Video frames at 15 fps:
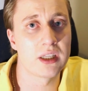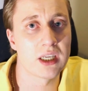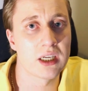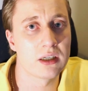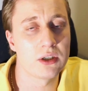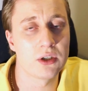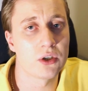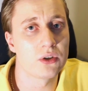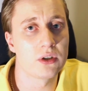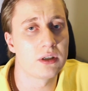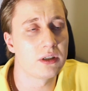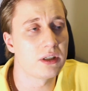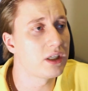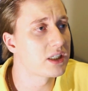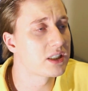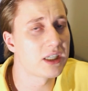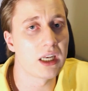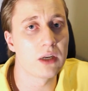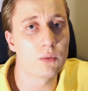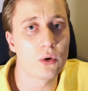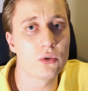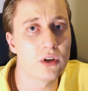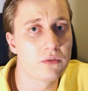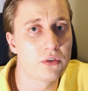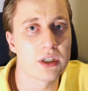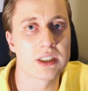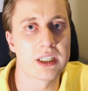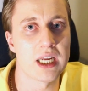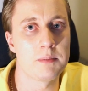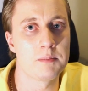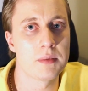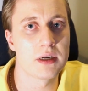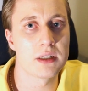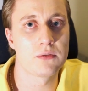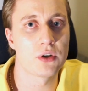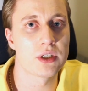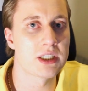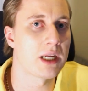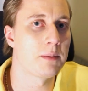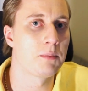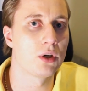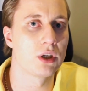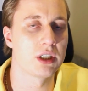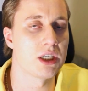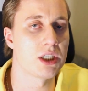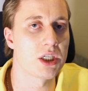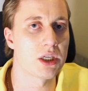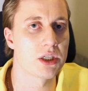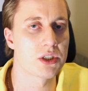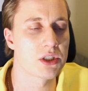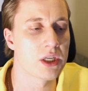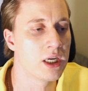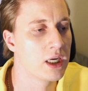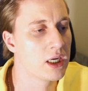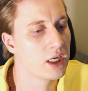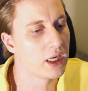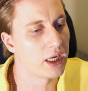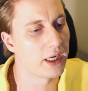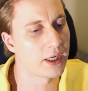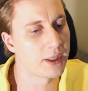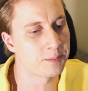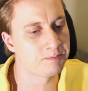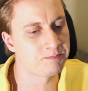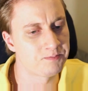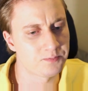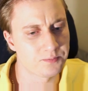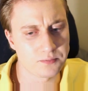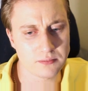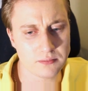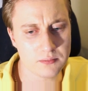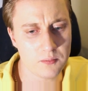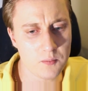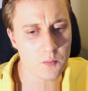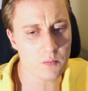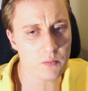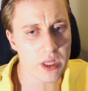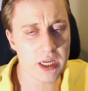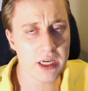want to do anything. You know, they're still voting for the same politicians. You